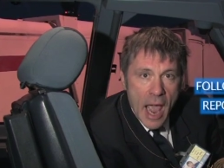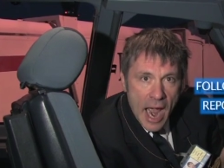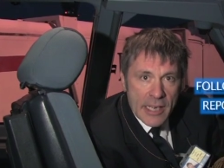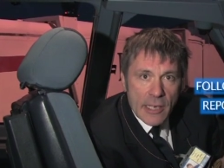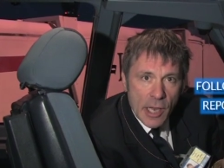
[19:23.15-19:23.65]

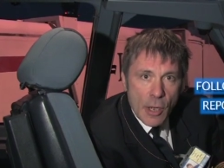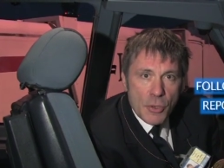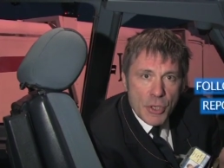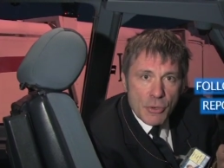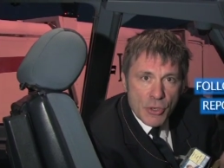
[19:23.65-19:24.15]
any
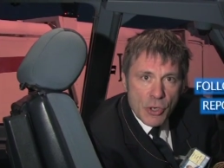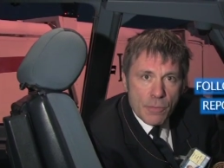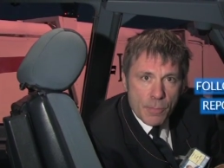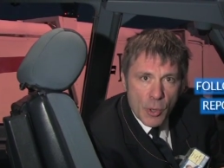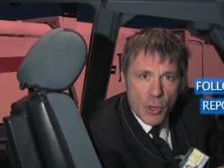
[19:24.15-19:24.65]
loads you do
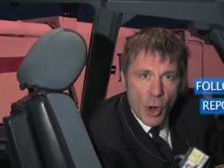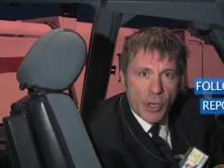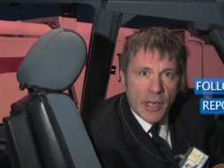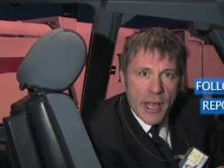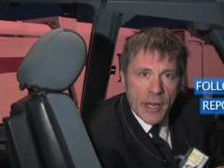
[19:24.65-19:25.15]
put on
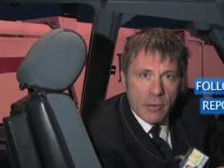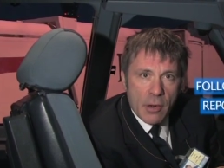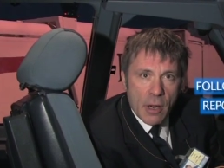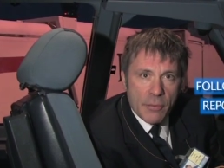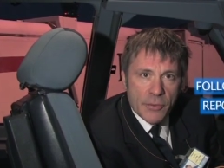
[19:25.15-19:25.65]
an
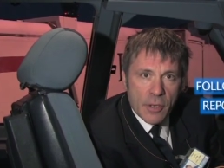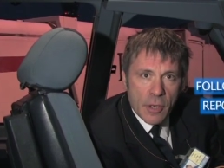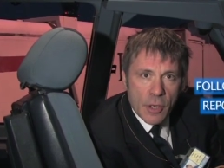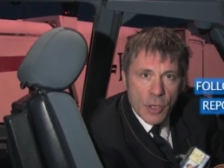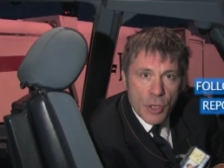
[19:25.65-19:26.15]
aircraft
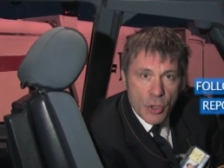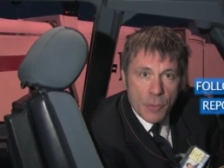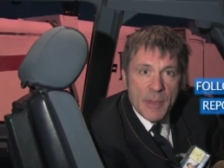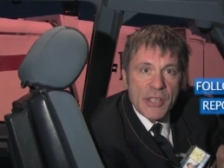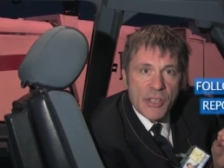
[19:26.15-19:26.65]

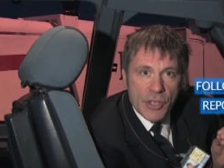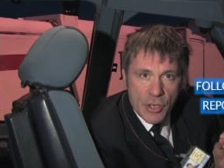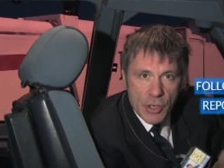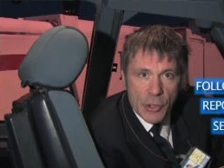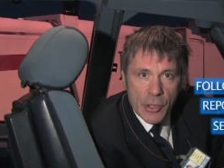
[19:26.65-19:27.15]
should be
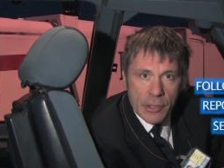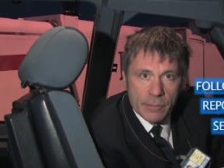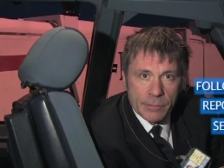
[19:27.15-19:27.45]
secure.